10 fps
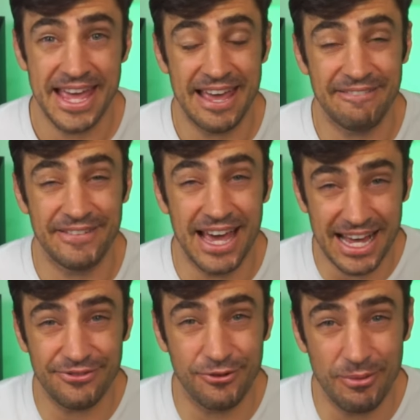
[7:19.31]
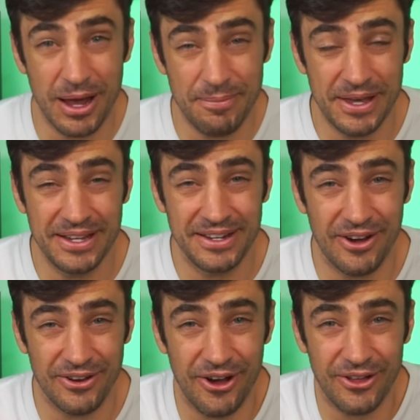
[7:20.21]
If you ask for my opinion
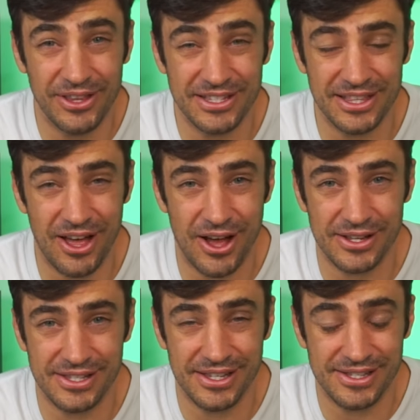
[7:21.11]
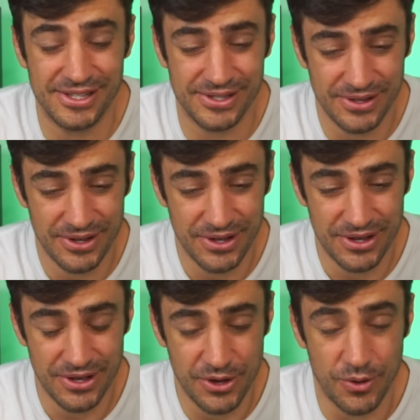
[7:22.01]
on all these losses,
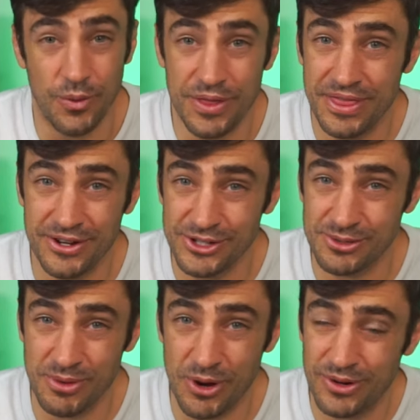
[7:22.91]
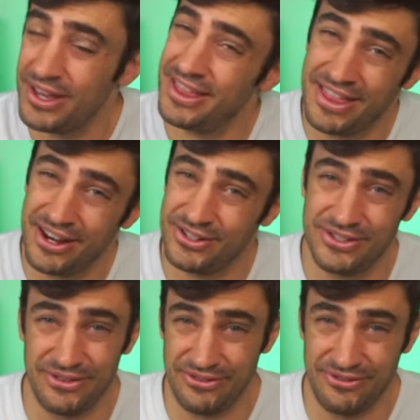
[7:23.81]
when there's smoke,
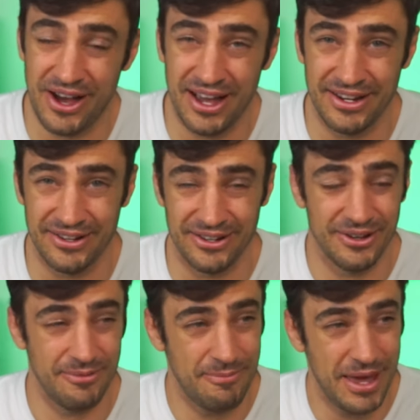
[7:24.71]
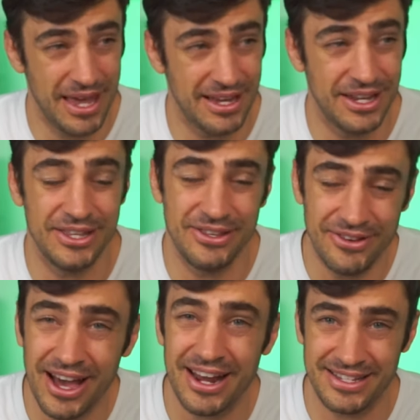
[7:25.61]
there's fire. Man, you
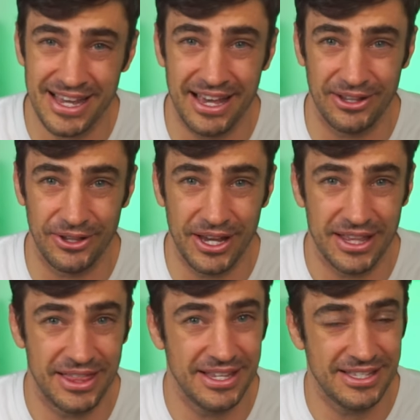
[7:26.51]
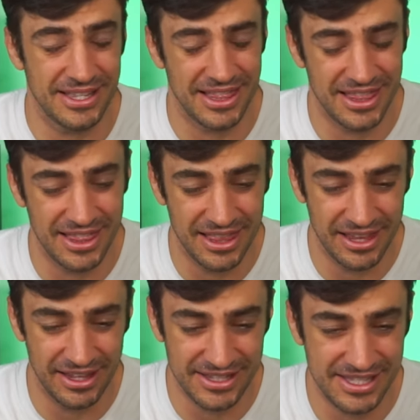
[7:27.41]
got to take a look at these to
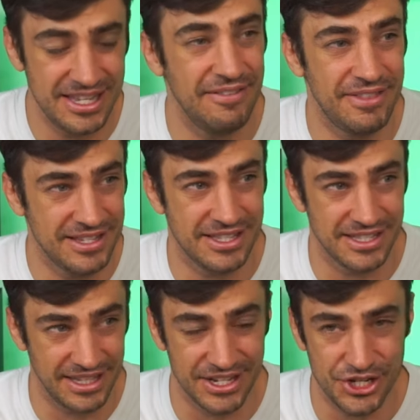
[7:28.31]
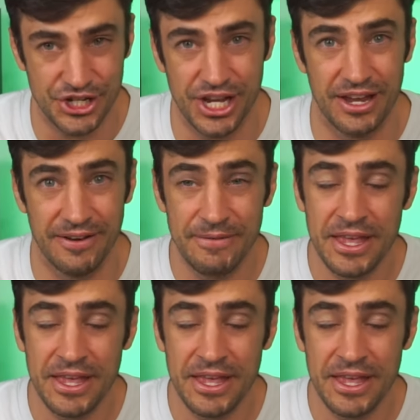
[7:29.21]
see if this is legit.